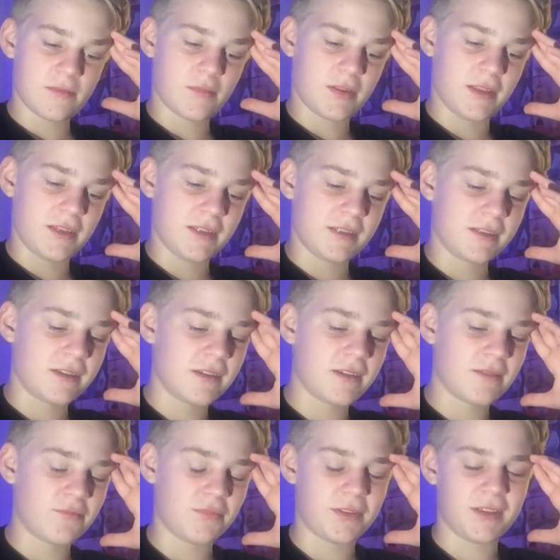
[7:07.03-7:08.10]
Please.
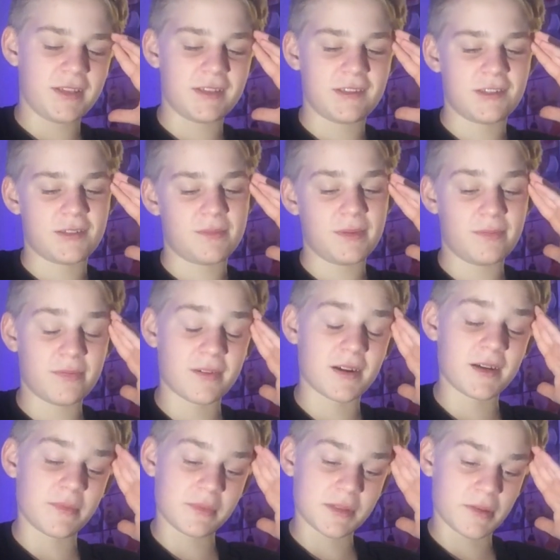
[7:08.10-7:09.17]
Please just be
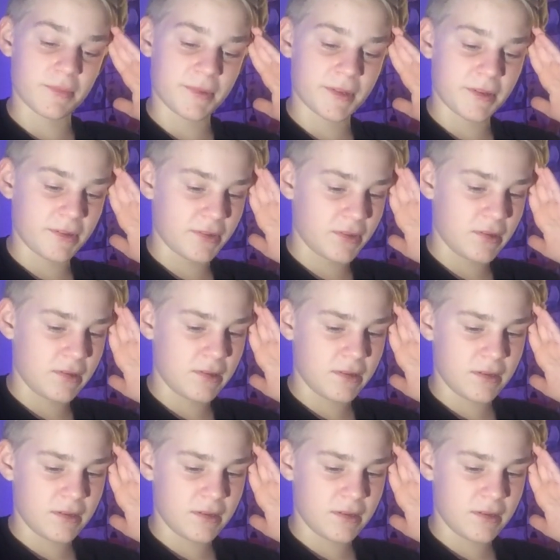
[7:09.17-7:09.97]
prime something good.